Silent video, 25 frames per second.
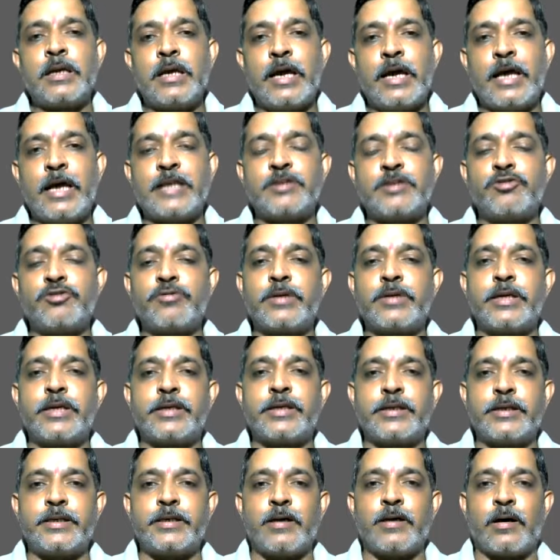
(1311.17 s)

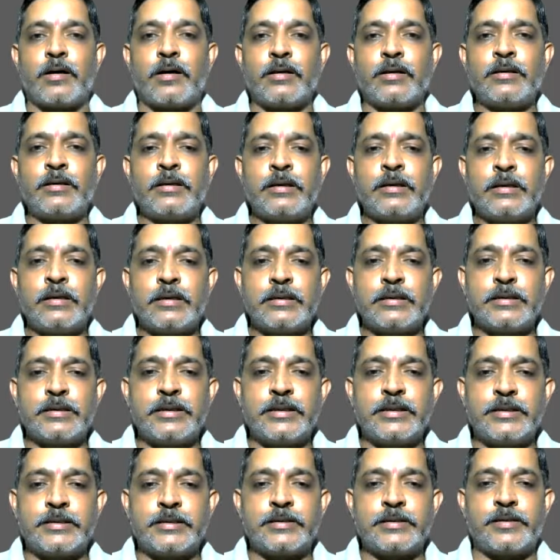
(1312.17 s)
educated on
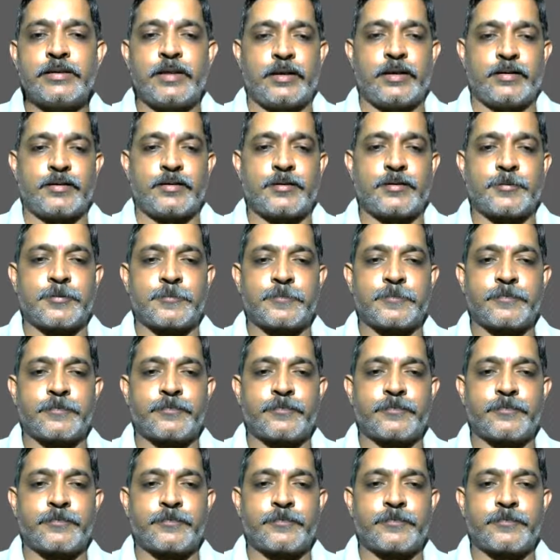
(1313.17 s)
these things.